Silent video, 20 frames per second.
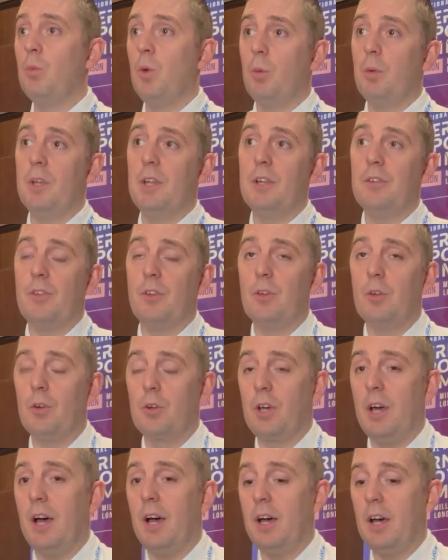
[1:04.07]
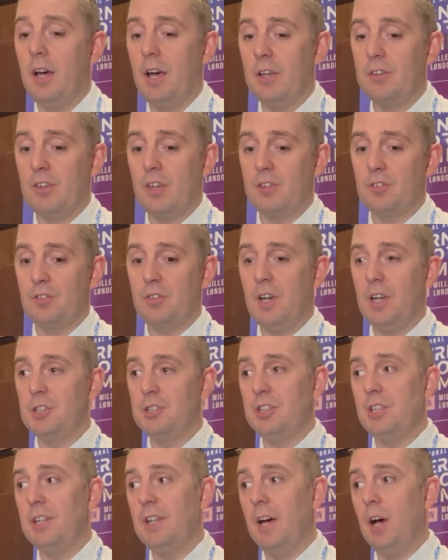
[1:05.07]
we need to look at as a
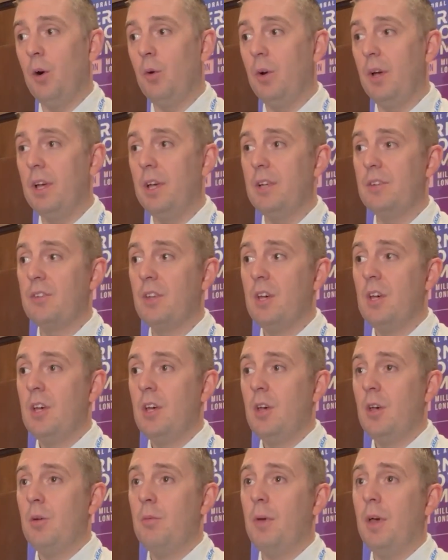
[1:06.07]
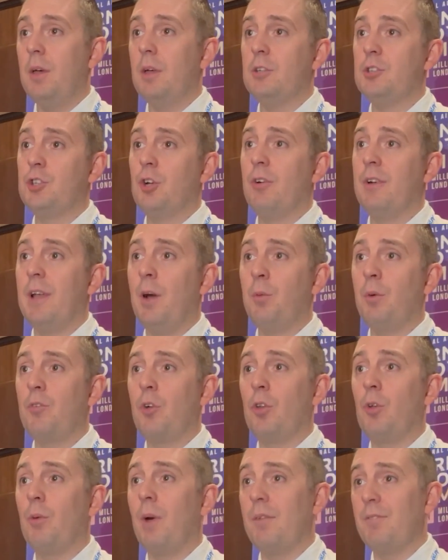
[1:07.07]
strategy now is ensuring that we've
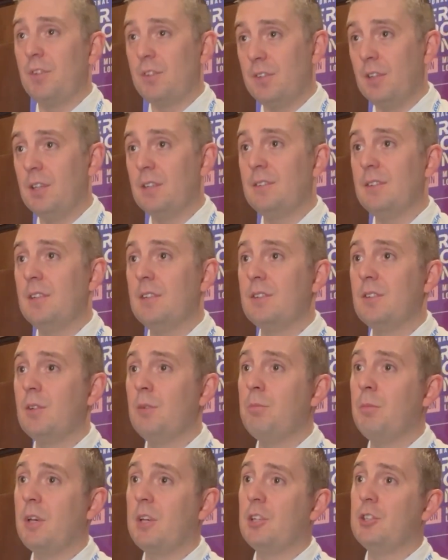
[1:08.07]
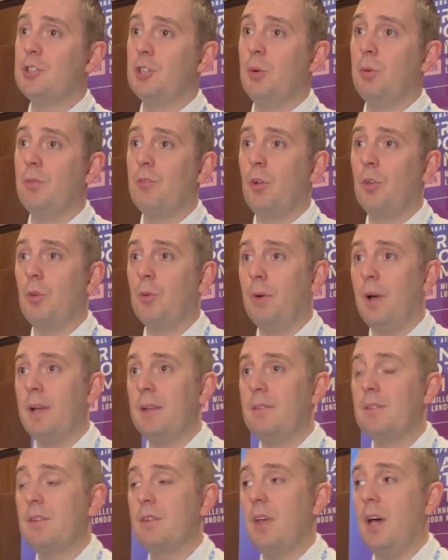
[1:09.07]
got the right facilities, making sure we've got the
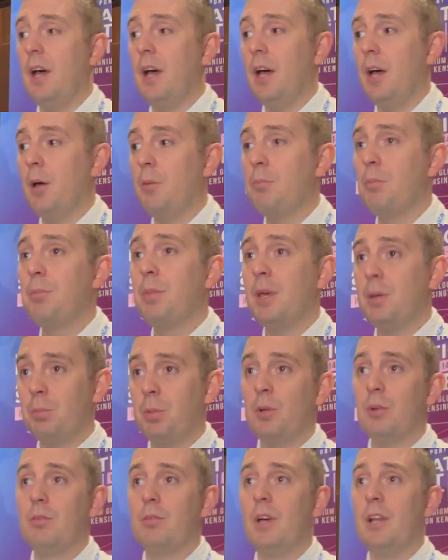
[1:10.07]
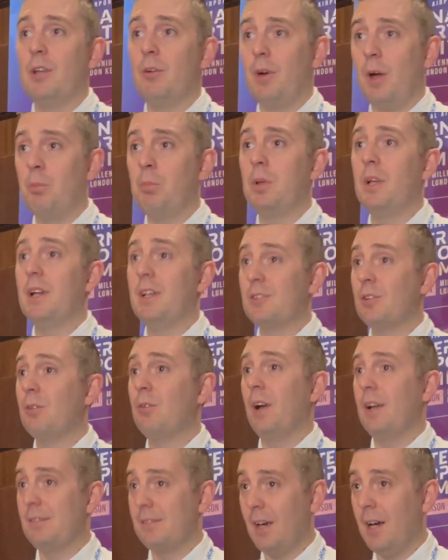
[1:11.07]
right people in the right place at the
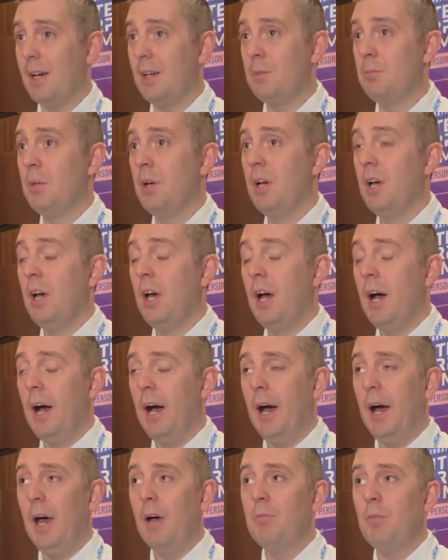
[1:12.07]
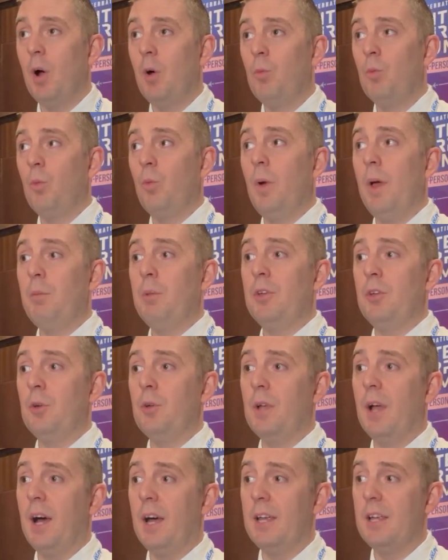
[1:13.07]
right time. Mm-hmm. And the way we do
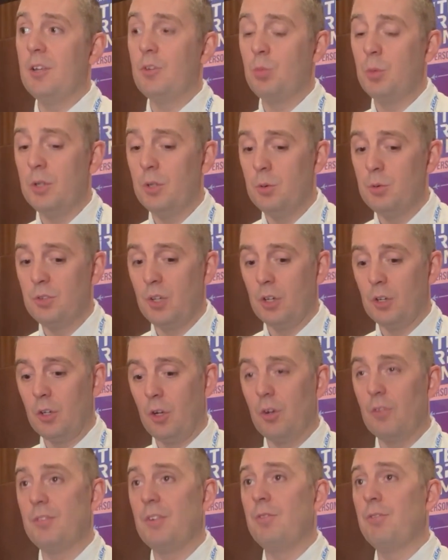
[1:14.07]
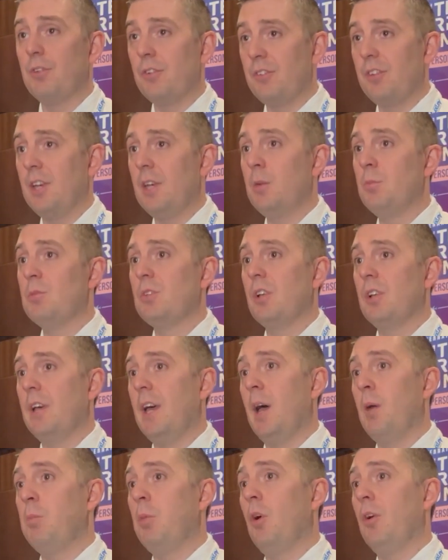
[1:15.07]
that is we use a lot of different teams at the
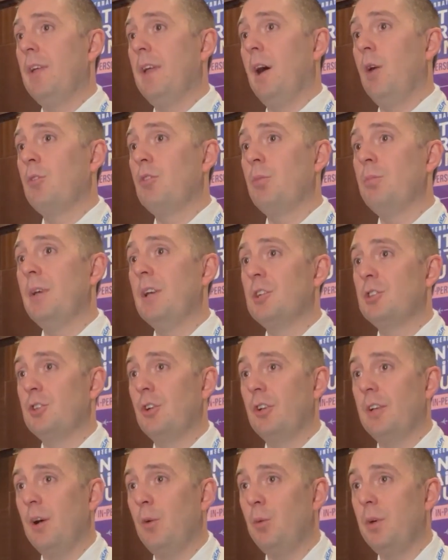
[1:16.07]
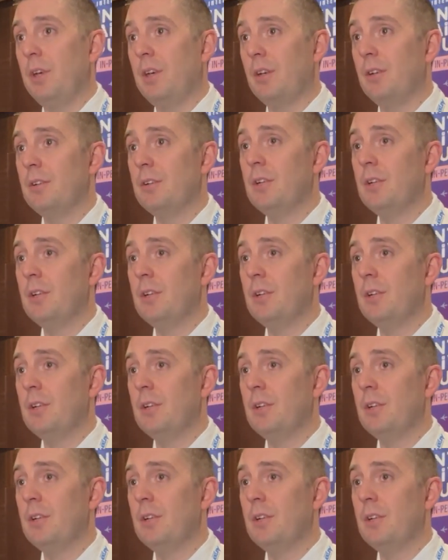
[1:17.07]
airport now to make sure that we can